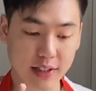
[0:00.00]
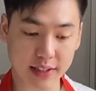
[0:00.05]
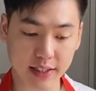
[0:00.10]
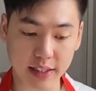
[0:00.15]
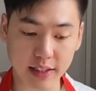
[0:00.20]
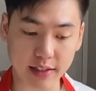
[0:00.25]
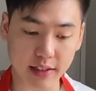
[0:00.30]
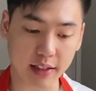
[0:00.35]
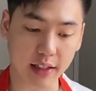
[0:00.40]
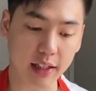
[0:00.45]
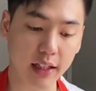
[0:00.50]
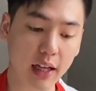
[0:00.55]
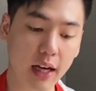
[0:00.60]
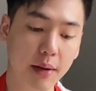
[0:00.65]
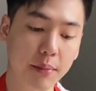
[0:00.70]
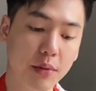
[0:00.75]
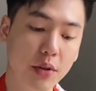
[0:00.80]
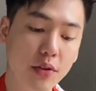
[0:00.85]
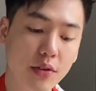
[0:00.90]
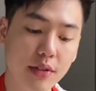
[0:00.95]
seasoning,
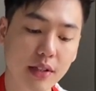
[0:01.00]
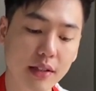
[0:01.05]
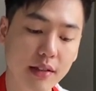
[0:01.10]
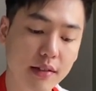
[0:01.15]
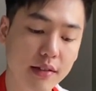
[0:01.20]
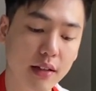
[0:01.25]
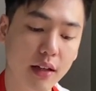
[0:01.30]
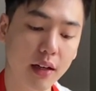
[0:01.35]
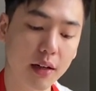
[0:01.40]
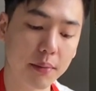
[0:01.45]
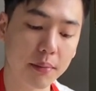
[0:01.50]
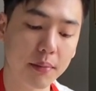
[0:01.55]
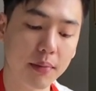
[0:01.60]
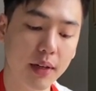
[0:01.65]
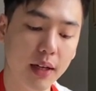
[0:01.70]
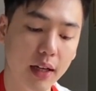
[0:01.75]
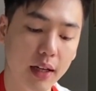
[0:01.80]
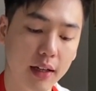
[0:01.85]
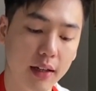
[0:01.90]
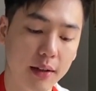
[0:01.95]
I'm using some
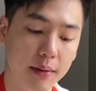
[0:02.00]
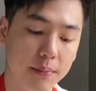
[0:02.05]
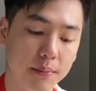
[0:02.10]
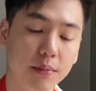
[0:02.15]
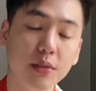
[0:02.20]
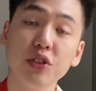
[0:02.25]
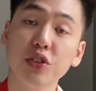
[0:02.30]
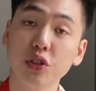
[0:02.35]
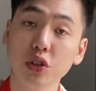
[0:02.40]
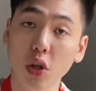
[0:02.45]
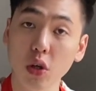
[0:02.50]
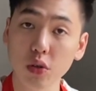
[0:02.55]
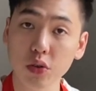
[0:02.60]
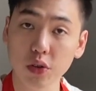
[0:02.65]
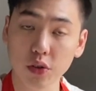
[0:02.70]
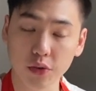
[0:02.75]
salt